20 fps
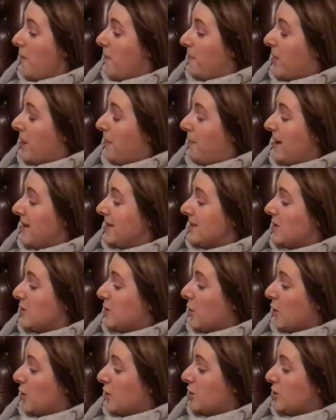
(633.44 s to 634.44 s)
The
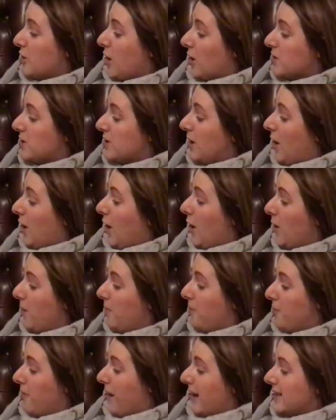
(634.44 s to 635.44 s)
beanstalk shot
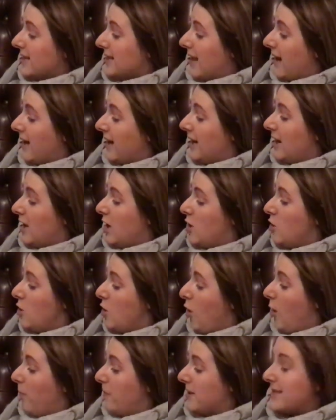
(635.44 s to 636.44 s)
upright like an
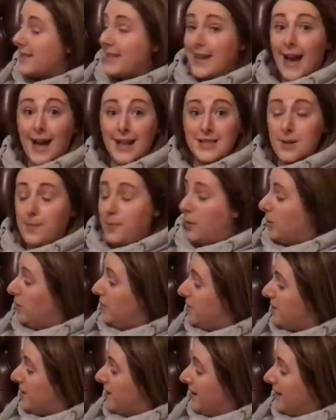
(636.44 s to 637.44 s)
enormous
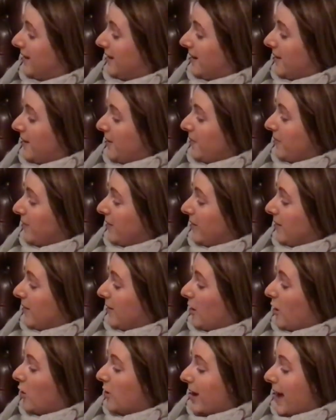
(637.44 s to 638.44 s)
catapult.
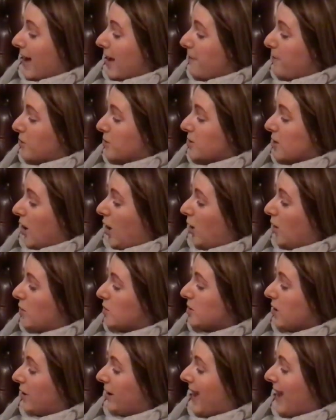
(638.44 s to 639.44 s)
Unable to
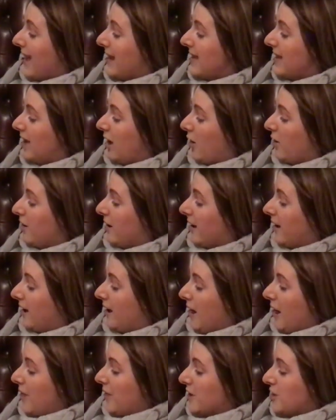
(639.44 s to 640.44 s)
hold on any longer,
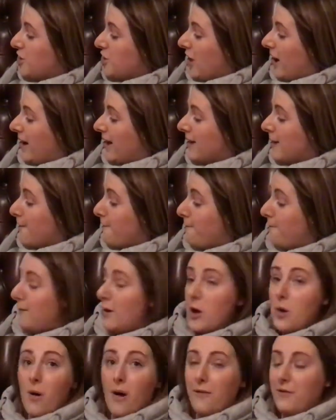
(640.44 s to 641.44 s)
the giant
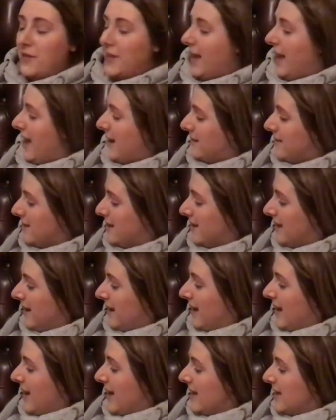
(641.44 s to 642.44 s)
flew off the end.
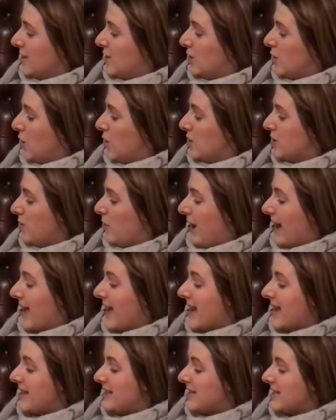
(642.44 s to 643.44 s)
He soared
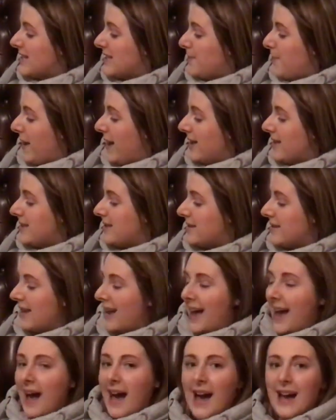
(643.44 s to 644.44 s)
away into space
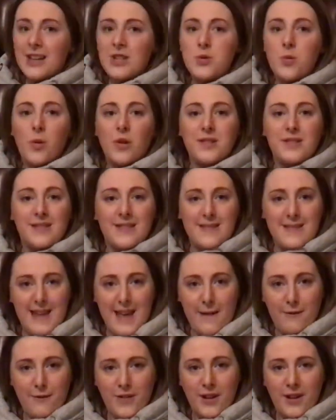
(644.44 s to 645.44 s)
and was
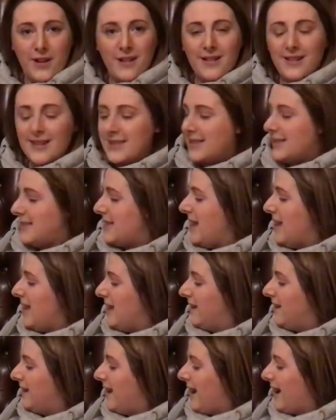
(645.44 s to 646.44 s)
never
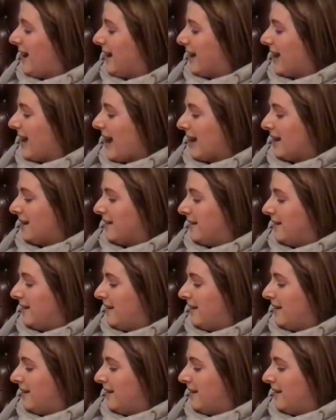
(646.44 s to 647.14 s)
seen again.